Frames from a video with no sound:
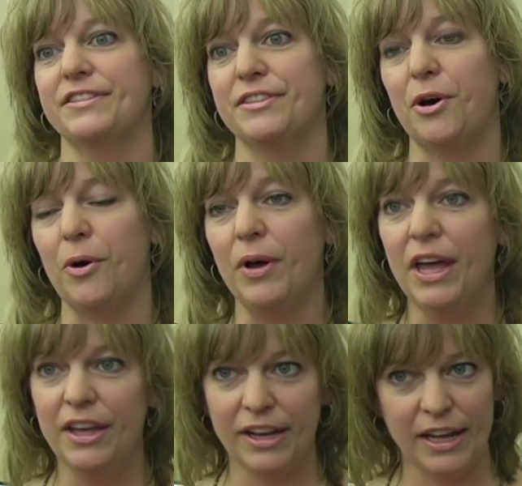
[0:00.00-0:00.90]
So
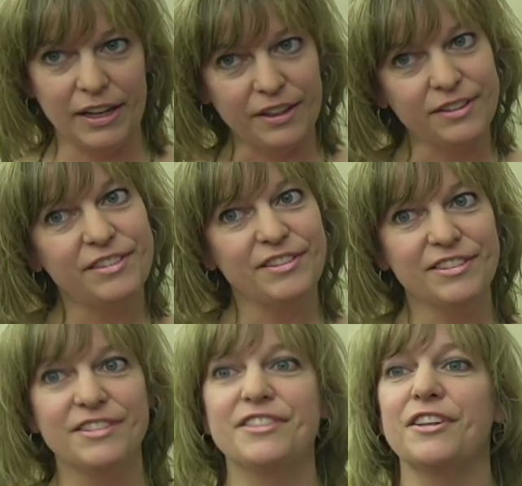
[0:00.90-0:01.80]
kind of
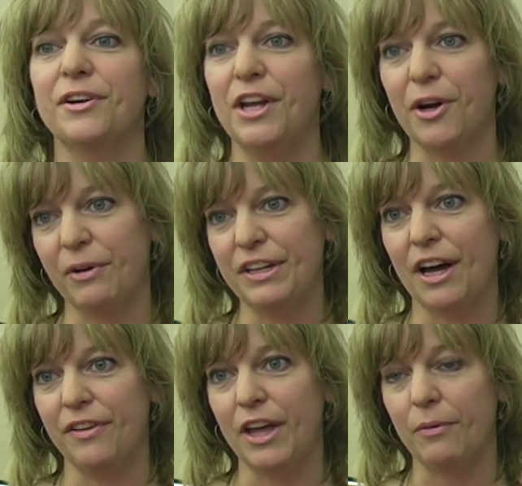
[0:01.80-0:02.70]
start narrowing
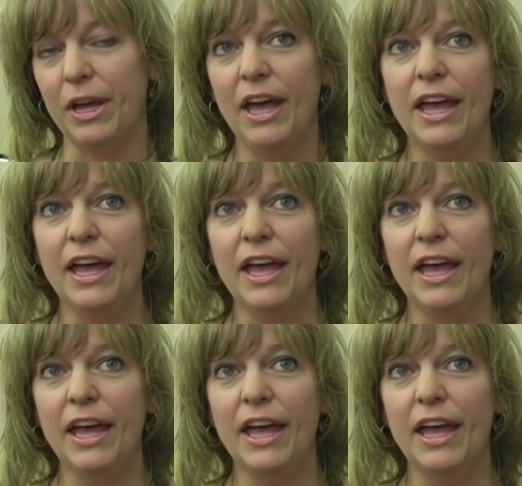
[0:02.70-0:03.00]
down that way.